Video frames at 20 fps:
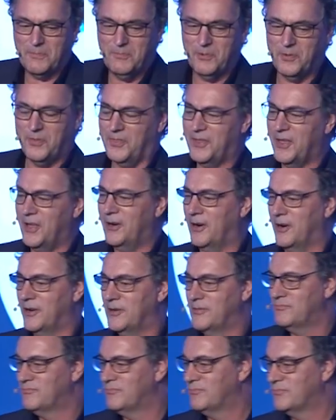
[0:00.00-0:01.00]
what they are.
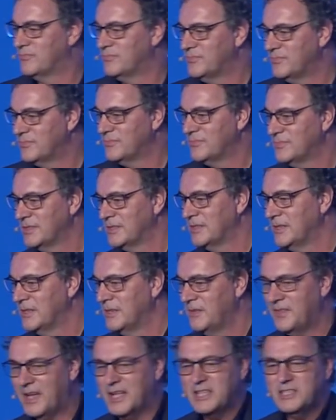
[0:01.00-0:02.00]

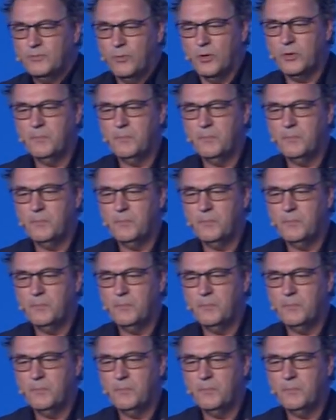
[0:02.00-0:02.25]
That's what